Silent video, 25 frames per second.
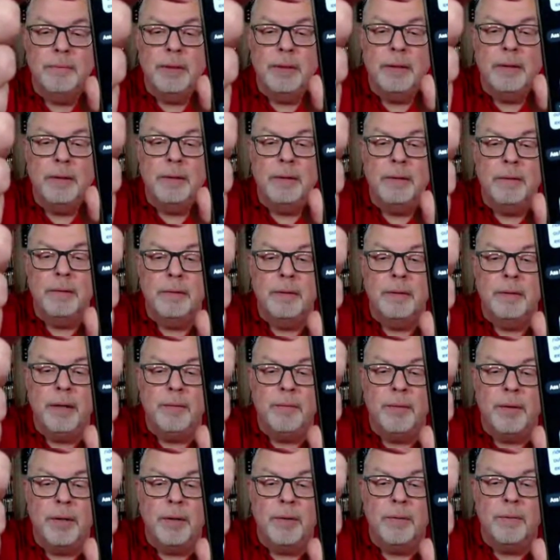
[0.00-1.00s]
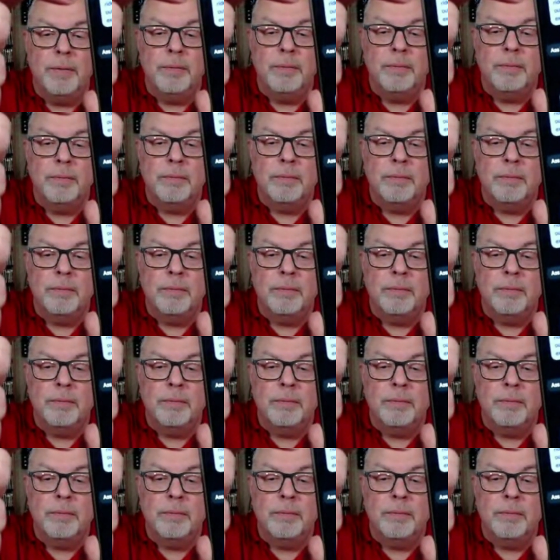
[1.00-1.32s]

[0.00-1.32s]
Uh, there we go.